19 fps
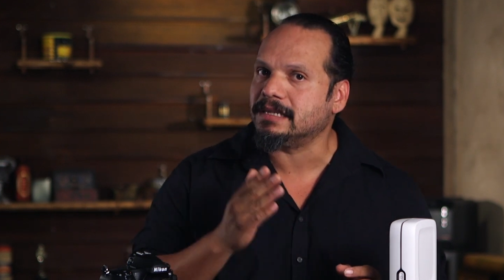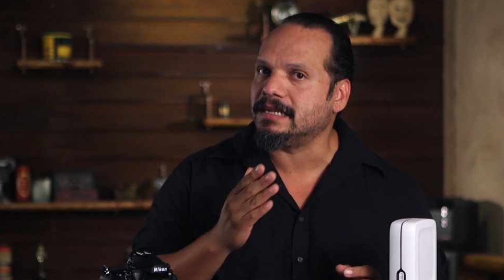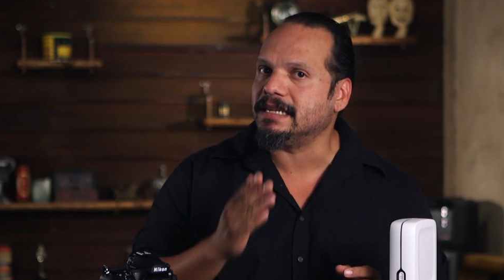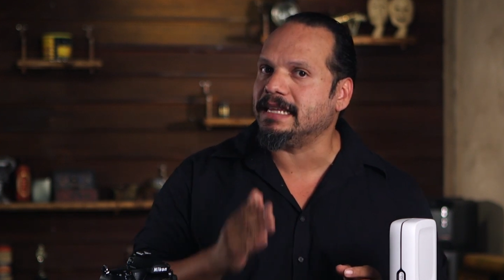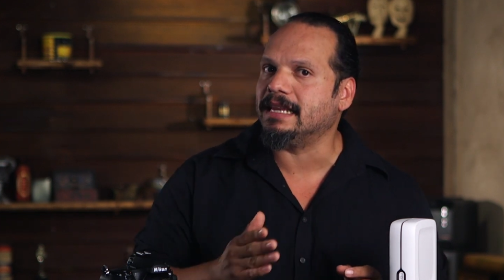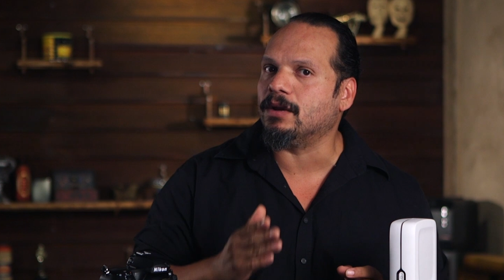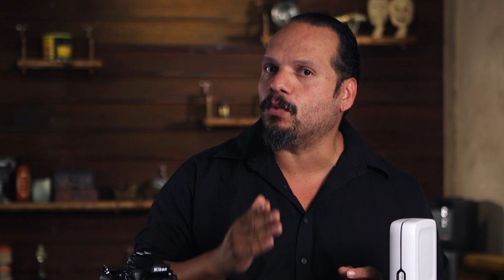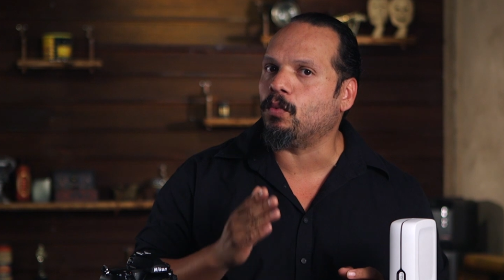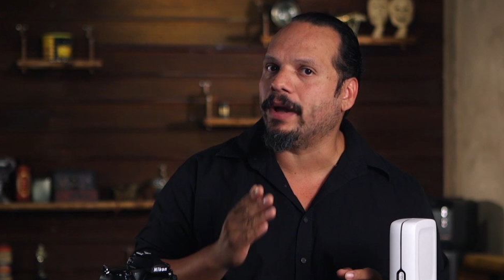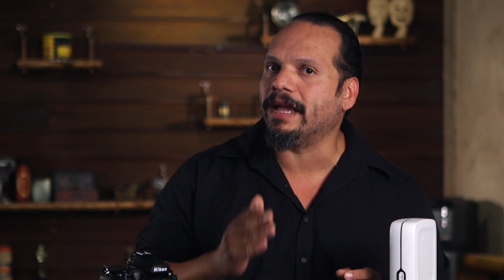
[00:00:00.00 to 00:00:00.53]
to
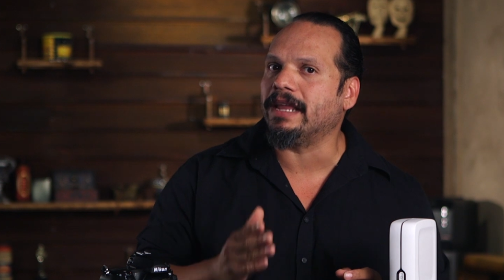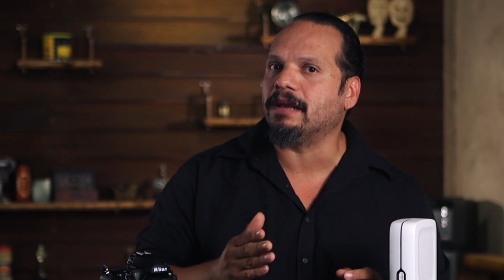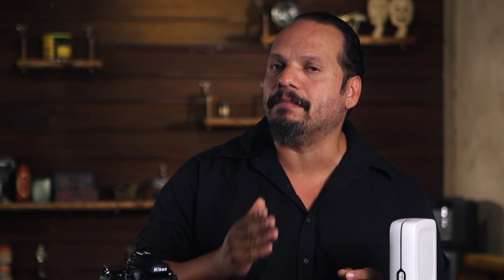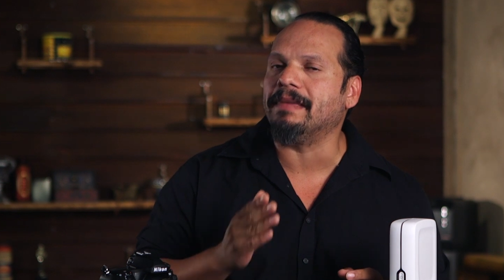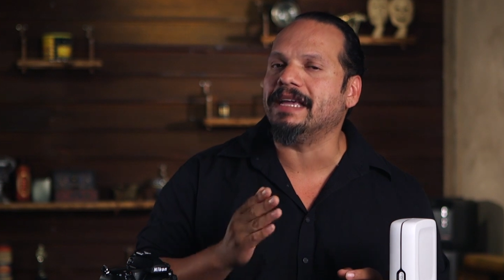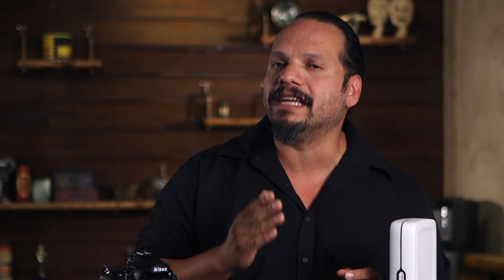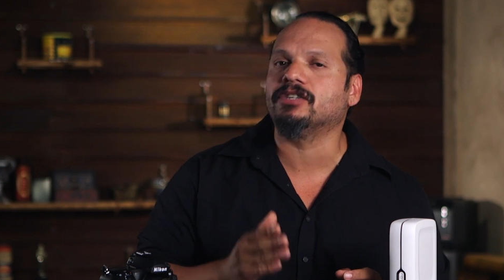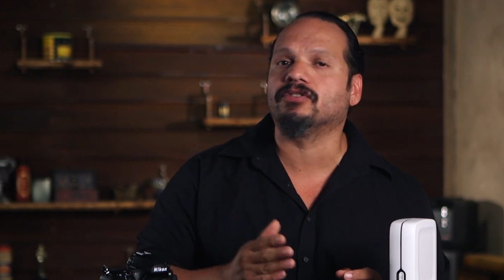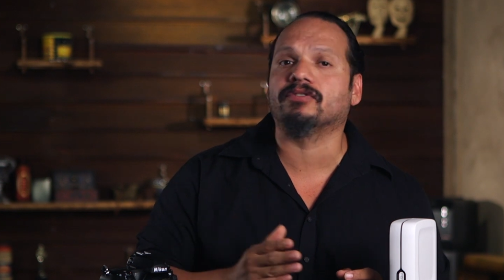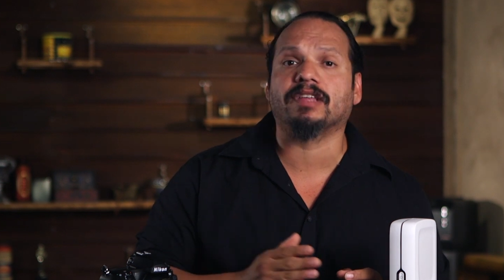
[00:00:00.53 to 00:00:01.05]
need a way to
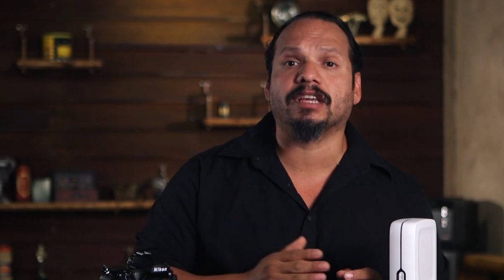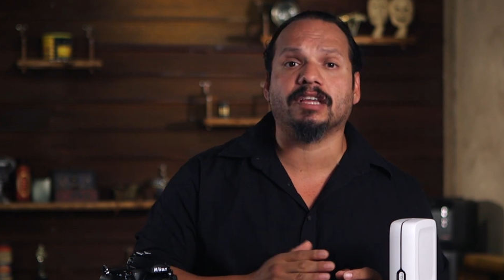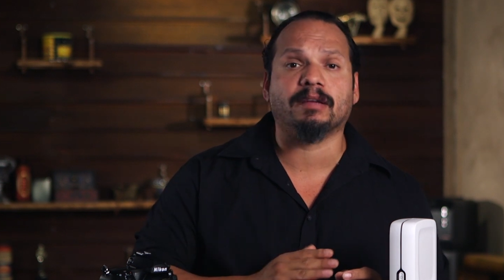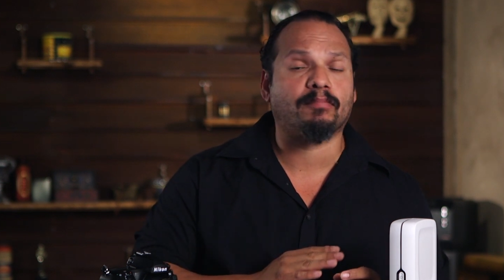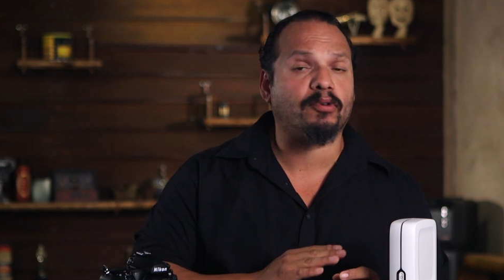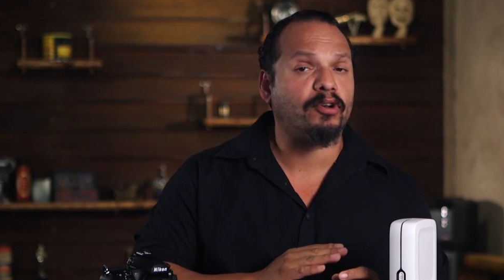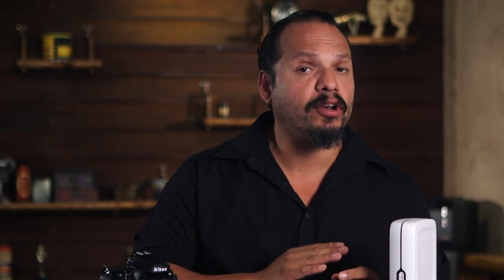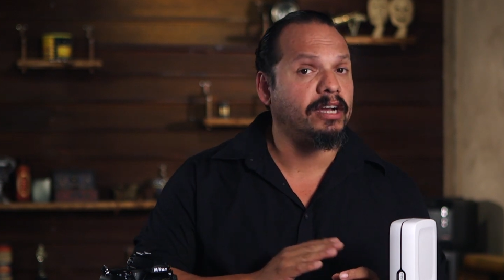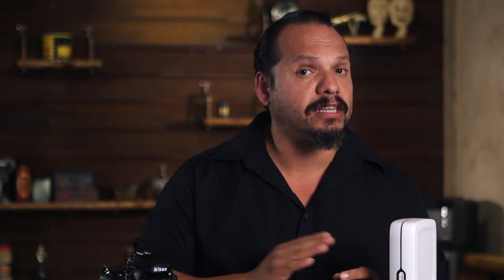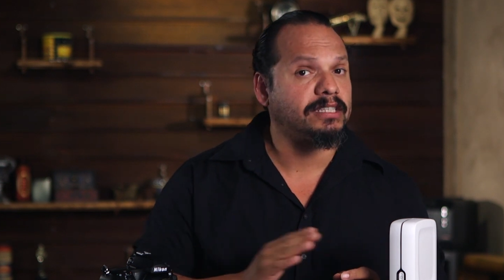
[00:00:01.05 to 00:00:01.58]
make sure that your
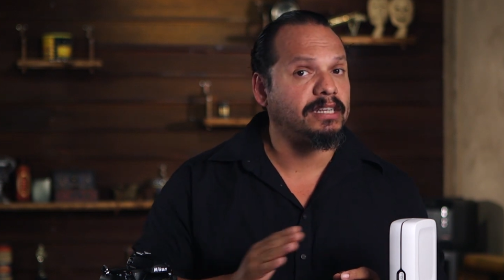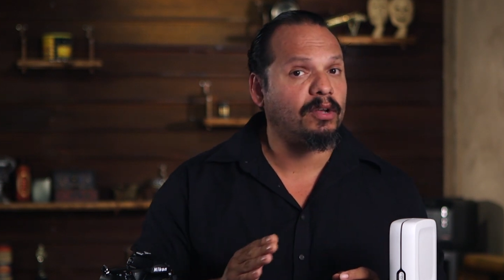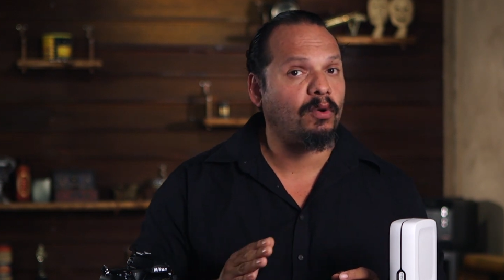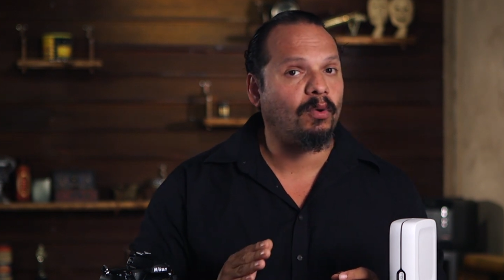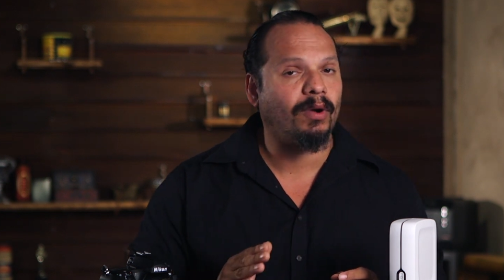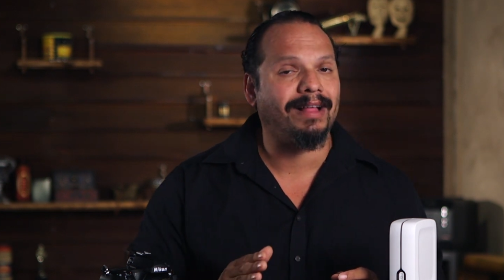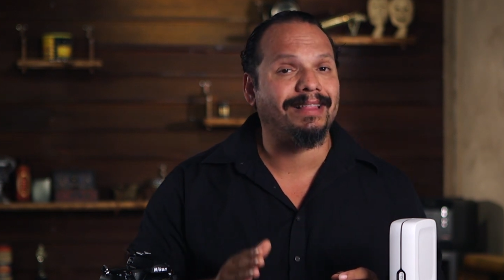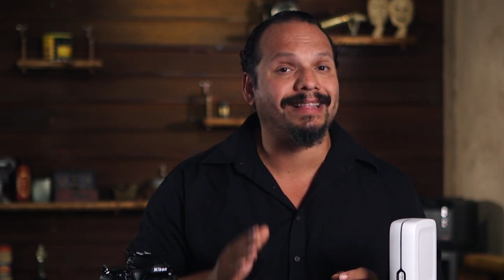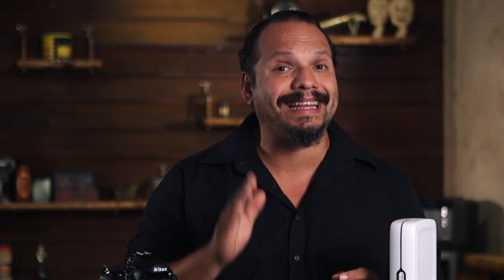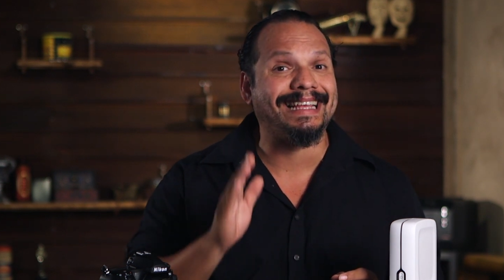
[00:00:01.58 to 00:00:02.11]
production
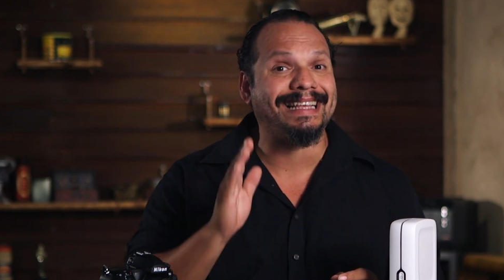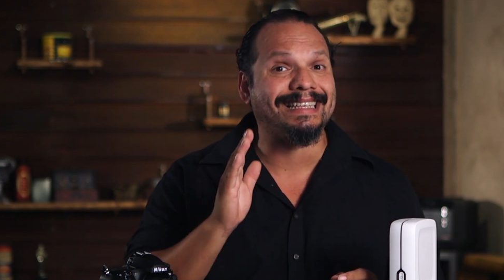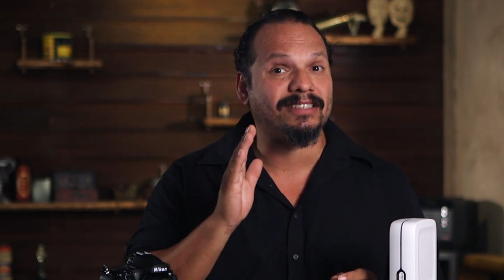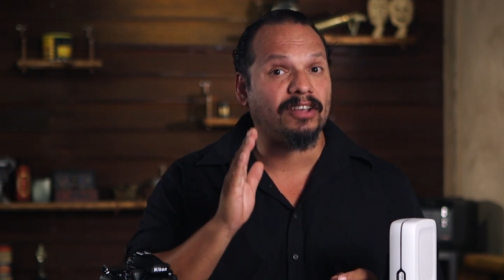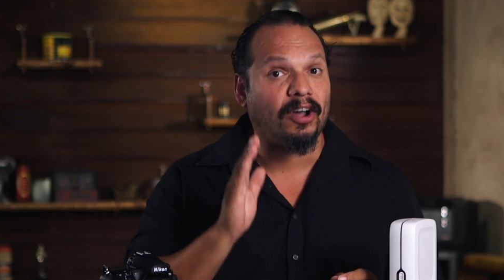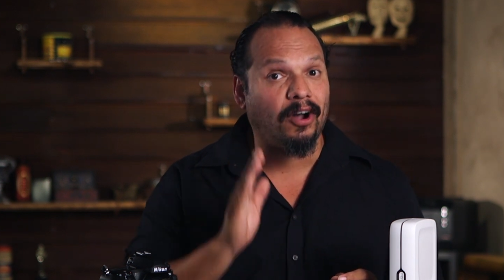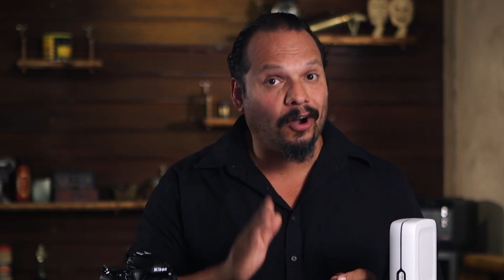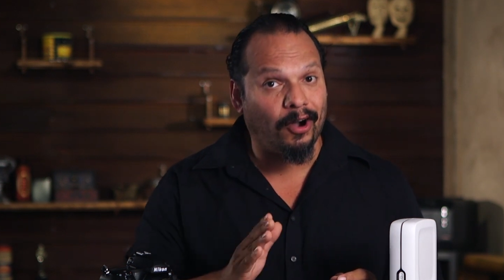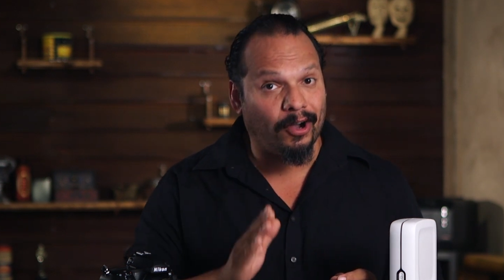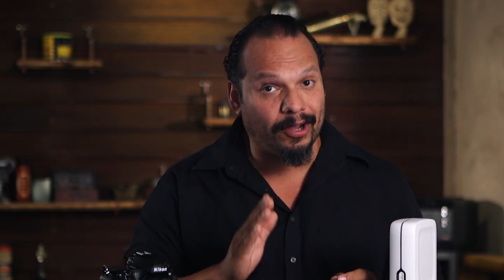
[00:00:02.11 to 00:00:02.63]
quality
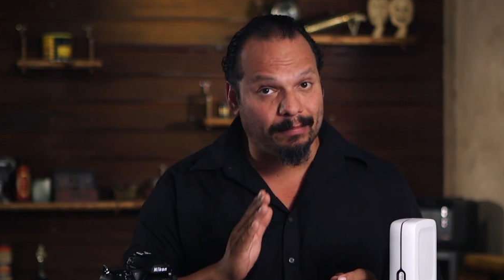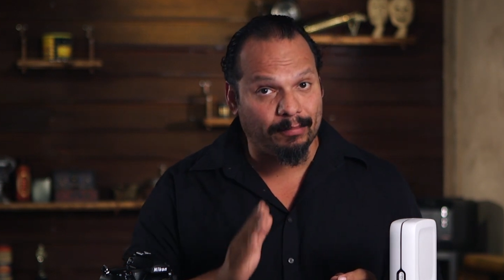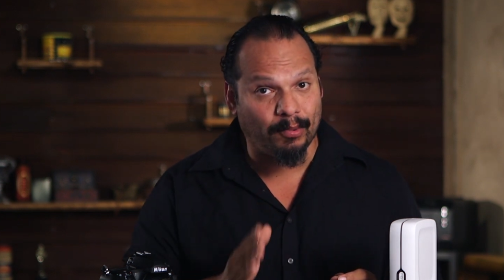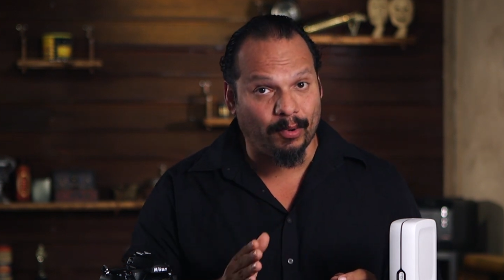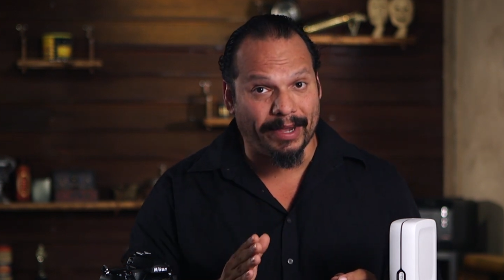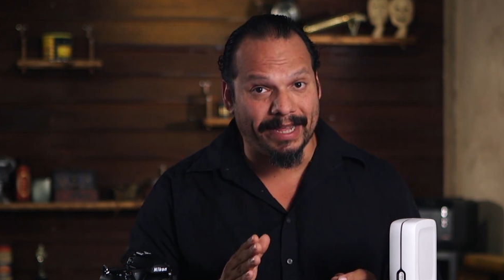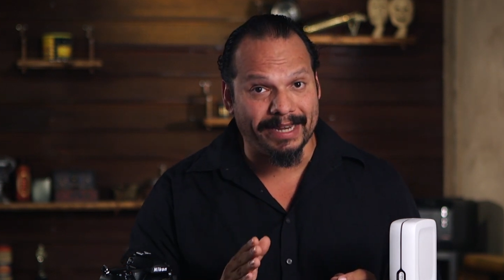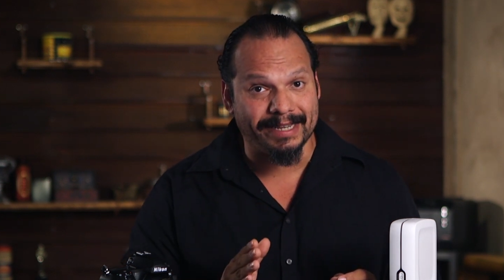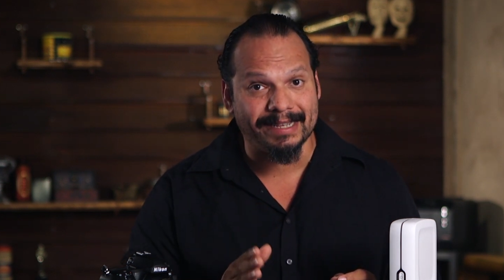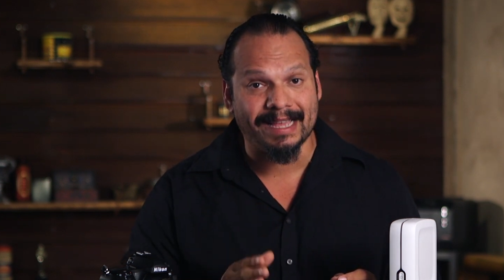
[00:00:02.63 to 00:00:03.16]
is on
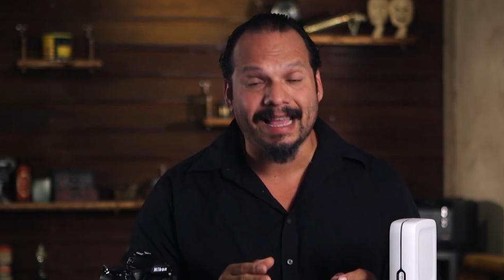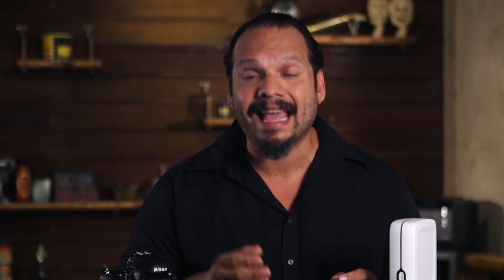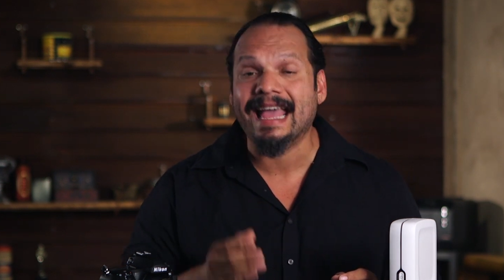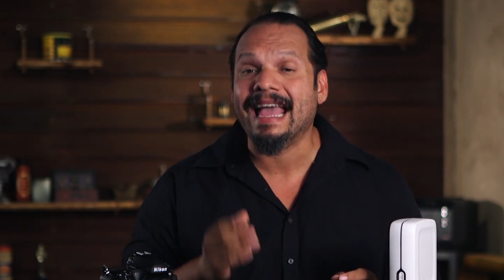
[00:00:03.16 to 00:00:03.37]
point.